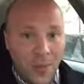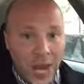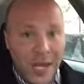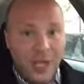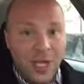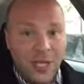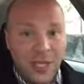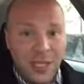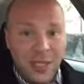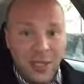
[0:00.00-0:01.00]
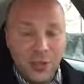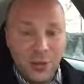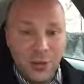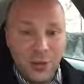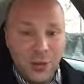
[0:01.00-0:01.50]
My agenda is the
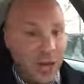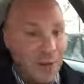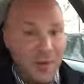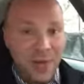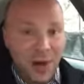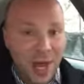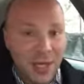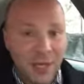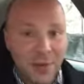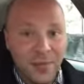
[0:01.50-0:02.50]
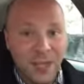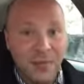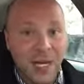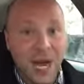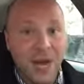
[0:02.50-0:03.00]
truth. I may be wrong on some
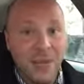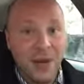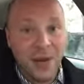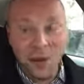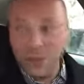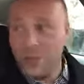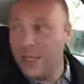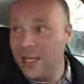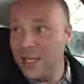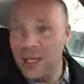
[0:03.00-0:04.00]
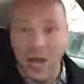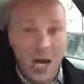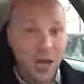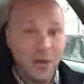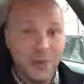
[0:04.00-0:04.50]
things, but I'm ultimately
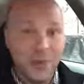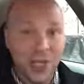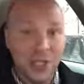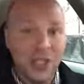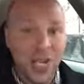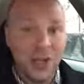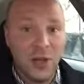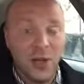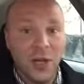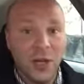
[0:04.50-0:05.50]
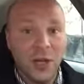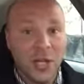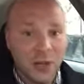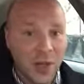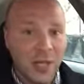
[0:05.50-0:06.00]
100% genuine
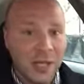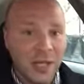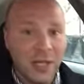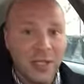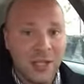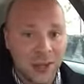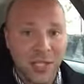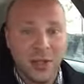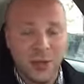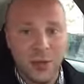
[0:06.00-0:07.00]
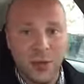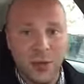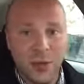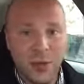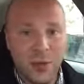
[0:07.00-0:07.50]
in trying to speak the
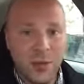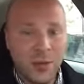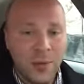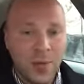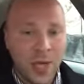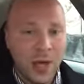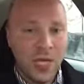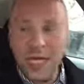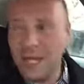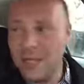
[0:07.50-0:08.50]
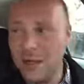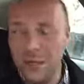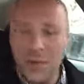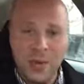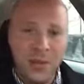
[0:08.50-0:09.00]
truth. Okay, guys, I
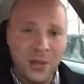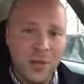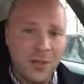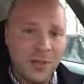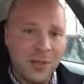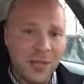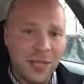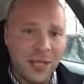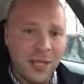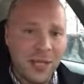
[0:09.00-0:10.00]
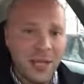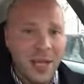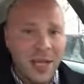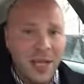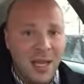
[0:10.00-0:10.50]
hope that was lucid, succinct,
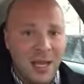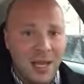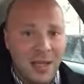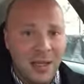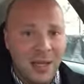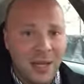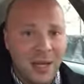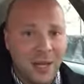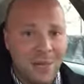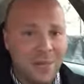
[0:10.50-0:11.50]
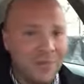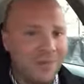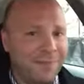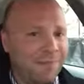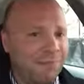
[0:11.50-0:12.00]
and cleared up
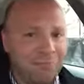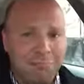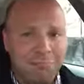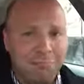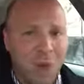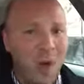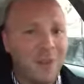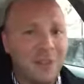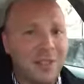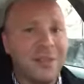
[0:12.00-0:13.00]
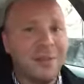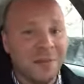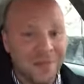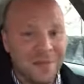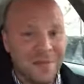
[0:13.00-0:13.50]
hopefully
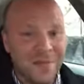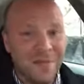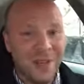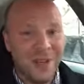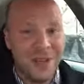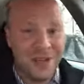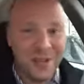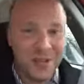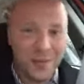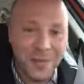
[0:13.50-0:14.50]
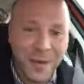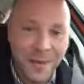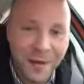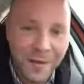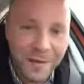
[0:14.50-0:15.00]
something. I'll talk to you soon. Bye
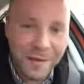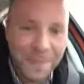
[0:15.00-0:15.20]
bye.